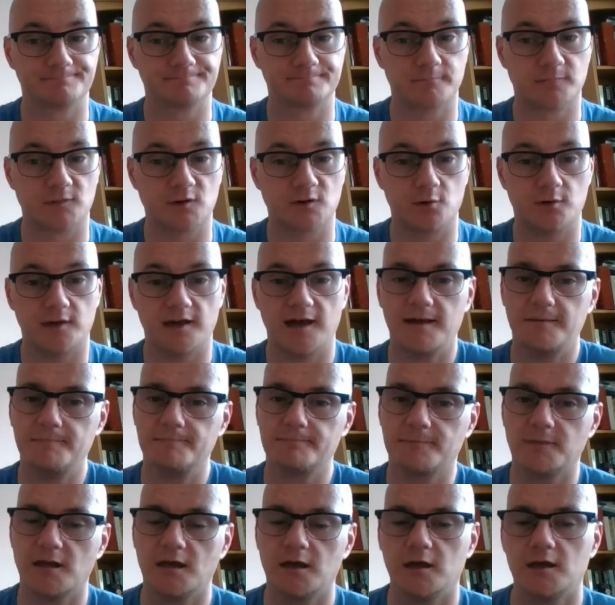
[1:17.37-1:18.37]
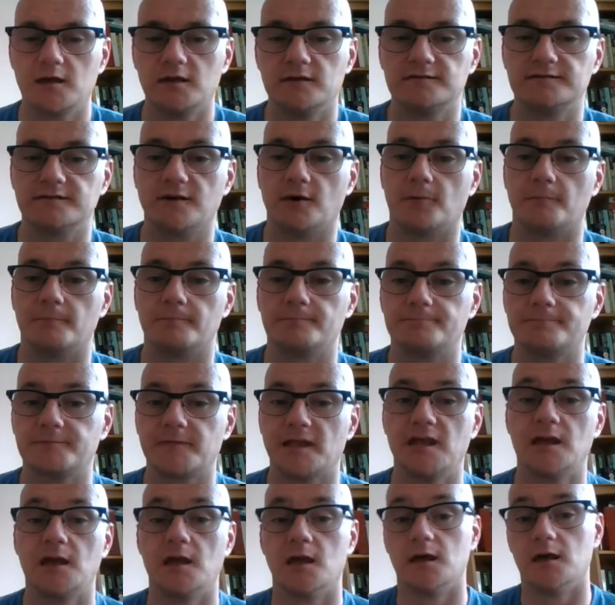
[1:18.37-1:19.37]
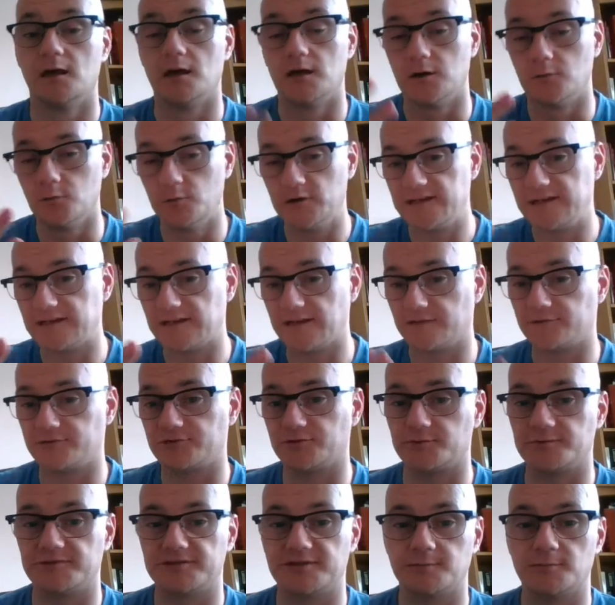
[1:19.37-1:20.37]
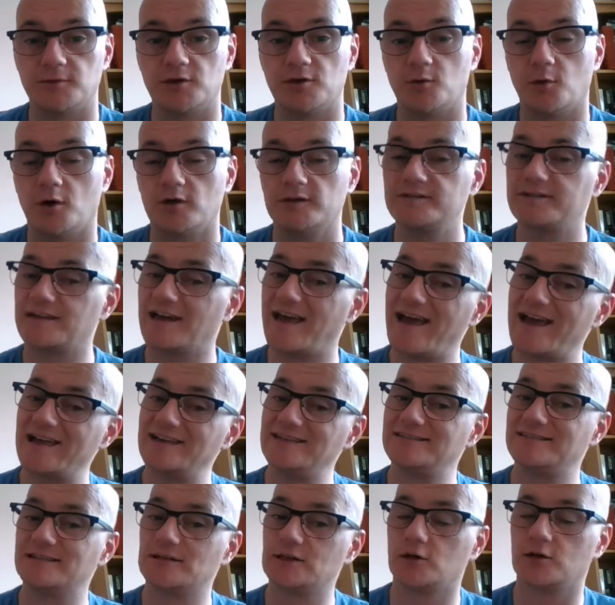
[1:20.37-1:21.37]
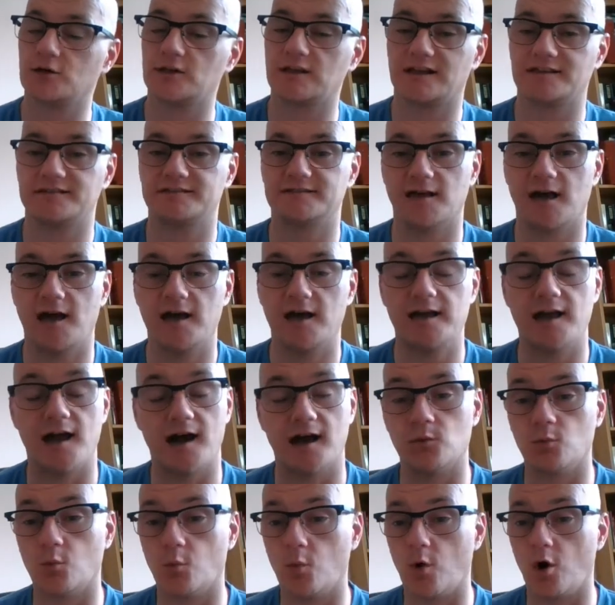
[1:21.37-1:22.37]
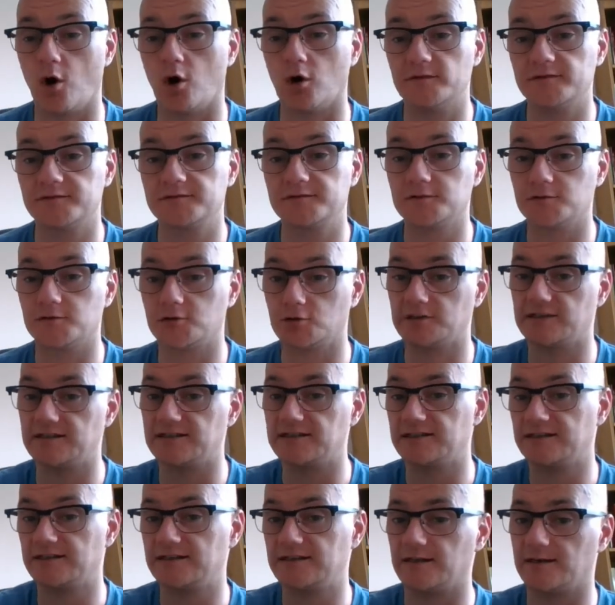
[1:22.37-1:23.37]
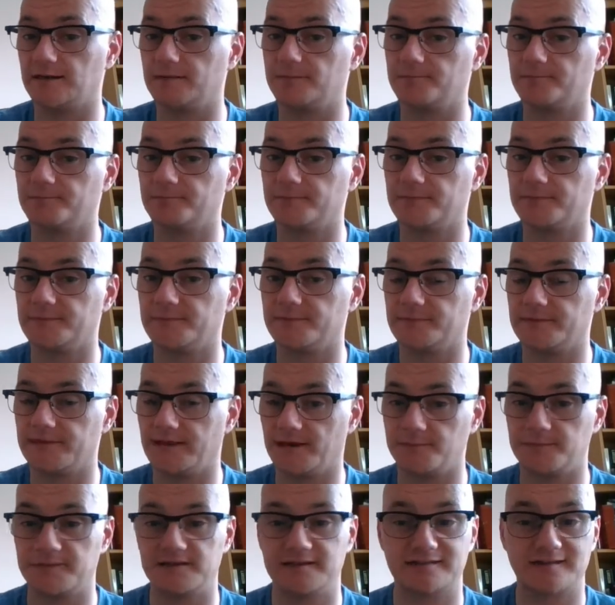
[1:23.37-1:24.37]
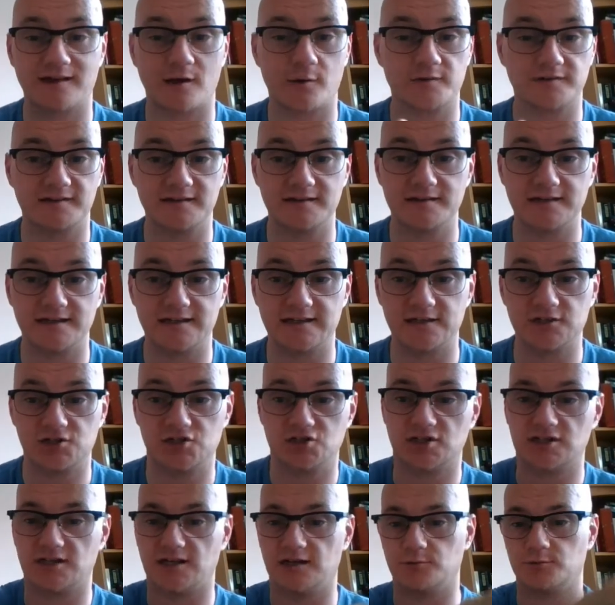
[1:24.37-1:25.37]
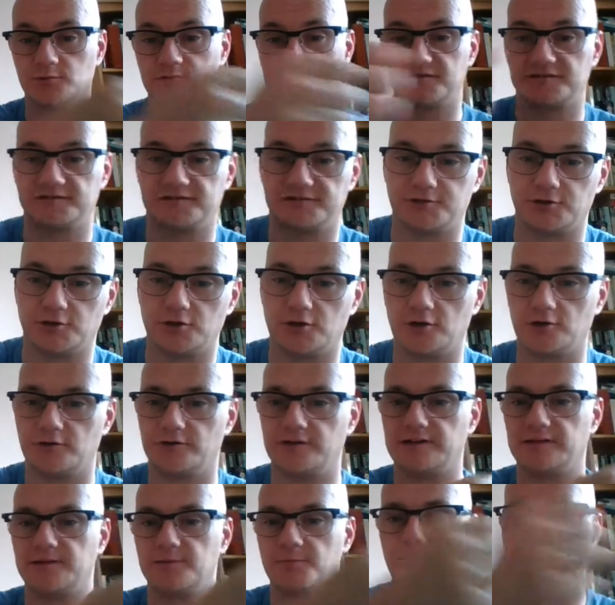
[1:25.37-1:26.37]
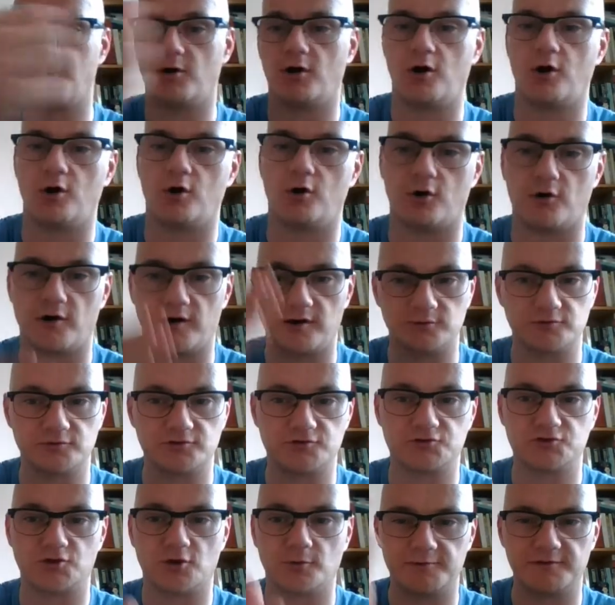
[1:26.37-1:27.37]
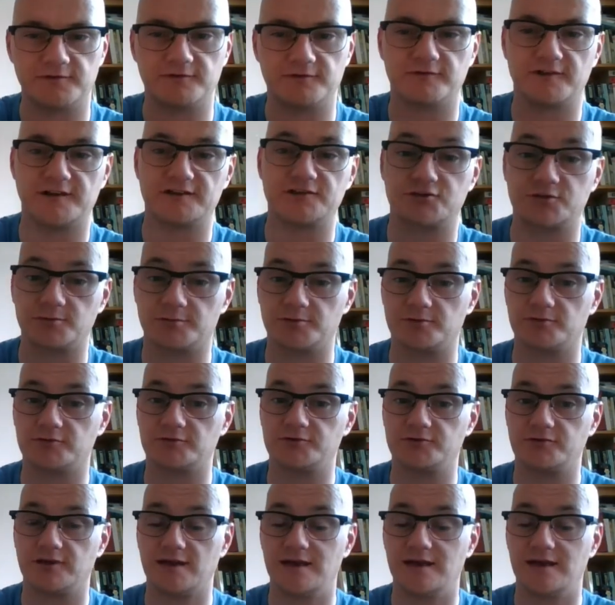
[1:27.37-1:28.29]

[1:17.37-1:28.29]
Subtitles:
Okay, so we can have some similar ones. At 8 o'clock last night, I was cooking dinner. That means I was in the kitchen, I was stirring the pot, or I was chopping vegetables.